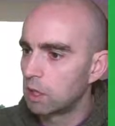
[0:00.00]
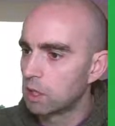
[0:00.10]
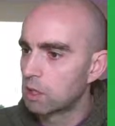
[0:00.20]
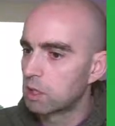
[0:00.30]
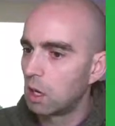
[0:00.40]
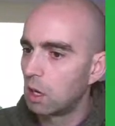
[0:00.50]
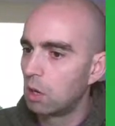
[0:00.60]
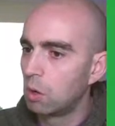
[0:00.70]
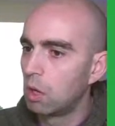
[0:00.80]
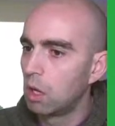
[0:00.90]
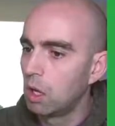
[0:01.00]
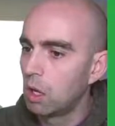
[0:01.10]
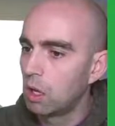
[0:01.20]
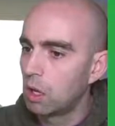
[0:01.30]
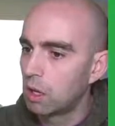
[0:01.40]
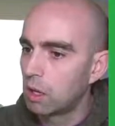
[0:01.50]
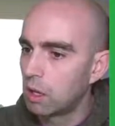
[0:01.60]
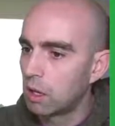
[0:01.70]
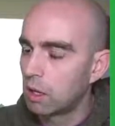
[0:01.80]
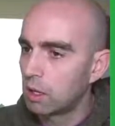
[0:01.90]
So
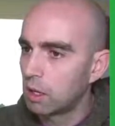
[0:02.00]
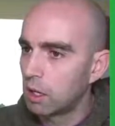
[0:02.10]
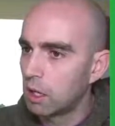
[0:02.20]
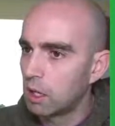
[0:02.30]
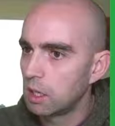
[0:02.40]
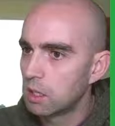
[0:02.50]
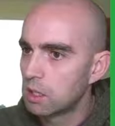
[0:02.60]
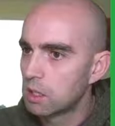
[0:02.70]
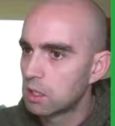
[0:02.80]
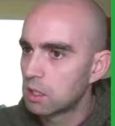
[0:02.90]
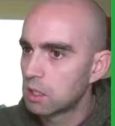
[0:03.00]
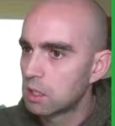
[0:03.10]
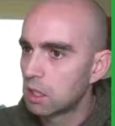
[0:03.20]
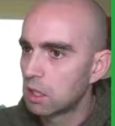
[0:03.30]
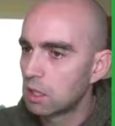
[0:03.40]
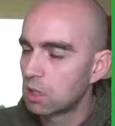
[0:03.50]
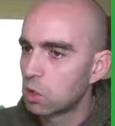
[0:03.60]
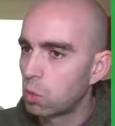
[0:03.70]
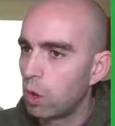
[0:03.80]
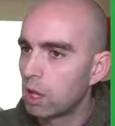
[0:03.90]
there is
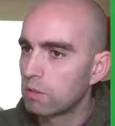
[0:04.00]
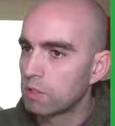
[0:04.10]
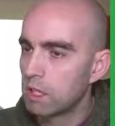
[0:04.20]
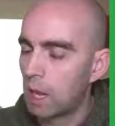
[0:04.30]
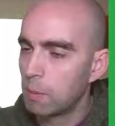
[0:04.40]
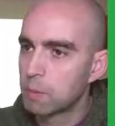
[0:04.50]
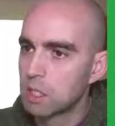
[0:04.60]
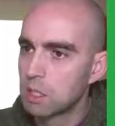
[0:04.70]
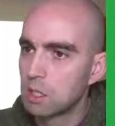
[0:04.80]
12 steps